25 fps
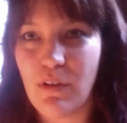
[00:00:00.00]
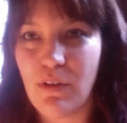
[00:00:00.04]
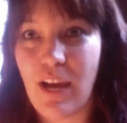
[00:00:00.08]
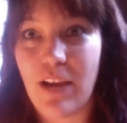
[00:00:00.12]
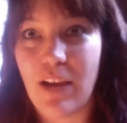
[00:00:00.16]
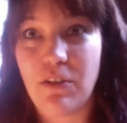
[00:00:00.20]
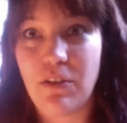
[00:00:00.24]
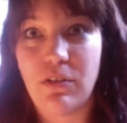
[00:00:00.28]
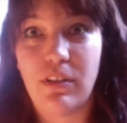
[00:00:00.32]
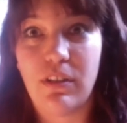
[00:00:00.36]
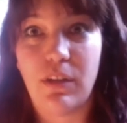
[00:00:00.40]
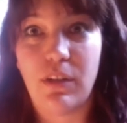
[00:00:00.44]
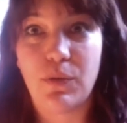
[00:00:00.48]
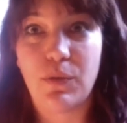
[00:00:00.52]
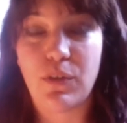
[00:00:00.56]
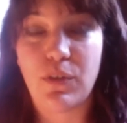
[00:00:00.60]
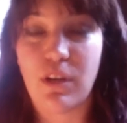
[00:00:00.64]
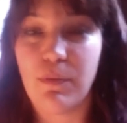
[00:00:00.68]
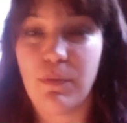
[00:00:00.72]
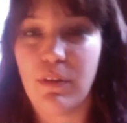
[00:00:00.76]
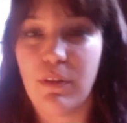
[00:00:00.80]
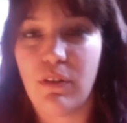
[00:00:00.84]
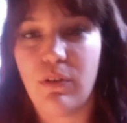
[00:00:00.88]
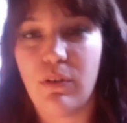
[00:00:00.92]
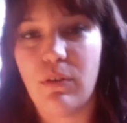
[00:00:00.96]
Actually, that was
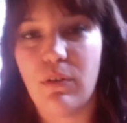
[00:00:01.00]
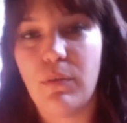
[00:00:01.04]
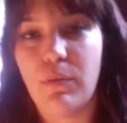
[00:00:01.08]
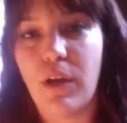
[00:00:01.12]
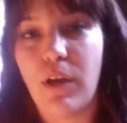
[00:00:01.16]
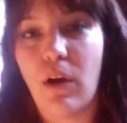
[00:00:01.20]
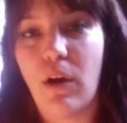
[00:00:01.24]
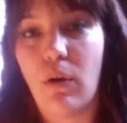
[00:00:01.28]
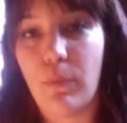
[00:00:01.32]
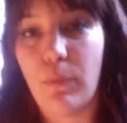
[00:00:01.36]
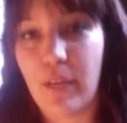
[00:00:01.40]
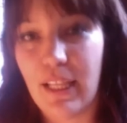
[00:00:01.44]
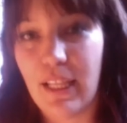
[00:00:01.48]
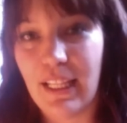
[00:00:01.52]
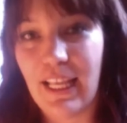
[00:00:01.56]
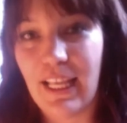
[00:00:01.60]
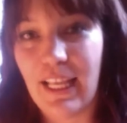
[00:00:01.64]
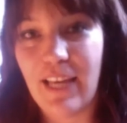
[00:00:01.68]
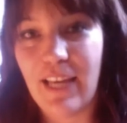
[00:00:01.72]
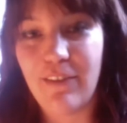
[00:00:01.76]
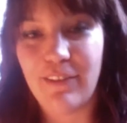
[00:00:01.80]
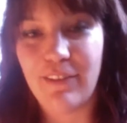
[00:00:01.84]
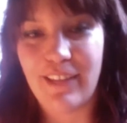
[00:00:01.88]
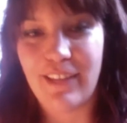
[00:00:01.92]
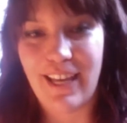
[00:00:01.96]
coming through me all my
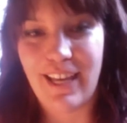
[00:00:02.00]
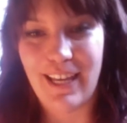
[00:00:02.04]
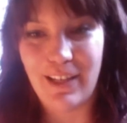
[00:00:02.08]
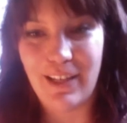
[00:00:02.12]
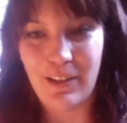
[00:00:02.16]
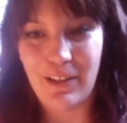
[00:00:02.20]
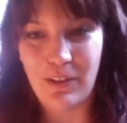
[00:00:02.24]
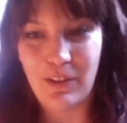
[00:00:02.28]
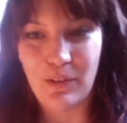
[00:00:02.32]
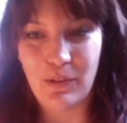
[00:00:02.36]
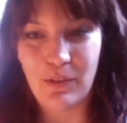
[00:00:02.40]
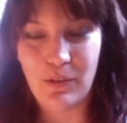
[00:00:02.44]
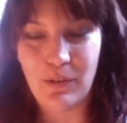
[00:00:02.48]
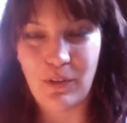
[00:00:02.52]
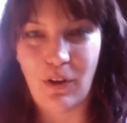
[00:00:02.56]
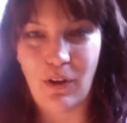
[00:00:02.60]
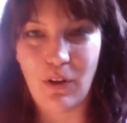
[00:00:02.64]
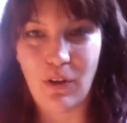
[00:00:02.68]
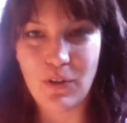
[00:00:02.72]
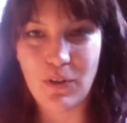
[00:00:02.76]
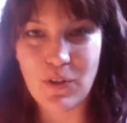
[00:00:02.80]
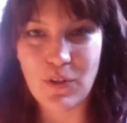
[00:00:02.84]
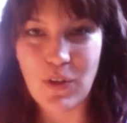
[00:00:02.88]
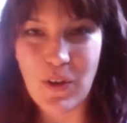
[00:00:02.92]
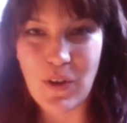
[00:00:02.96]
life. That you
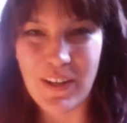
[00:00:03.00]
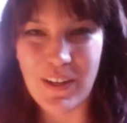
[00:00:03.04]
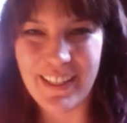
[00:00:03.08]
also